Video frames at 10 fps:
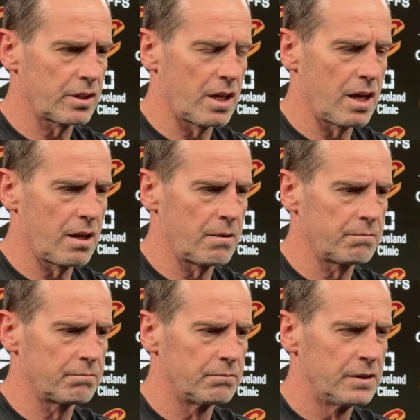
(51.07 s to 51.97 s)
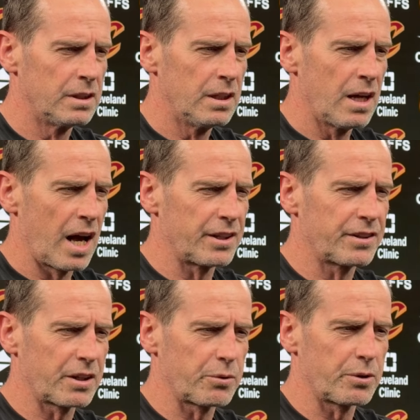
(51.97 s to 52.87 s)
I didn't
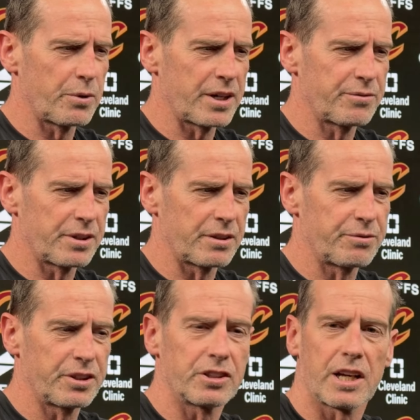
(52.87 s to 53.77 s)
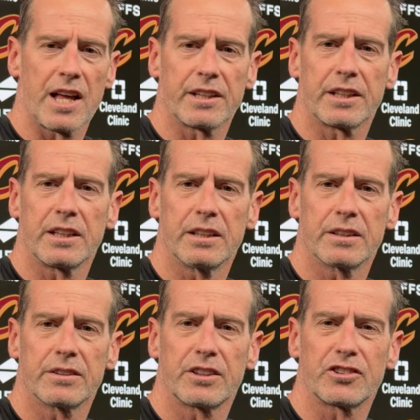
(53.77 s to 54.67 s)
think we were ready for their physicality
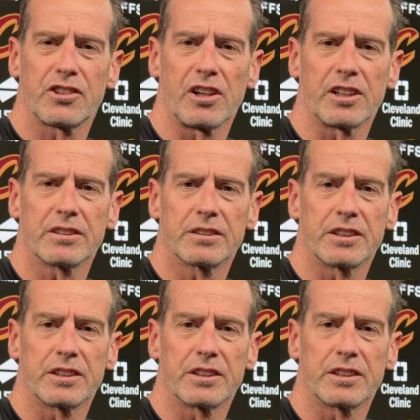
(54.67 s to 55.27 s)
to start.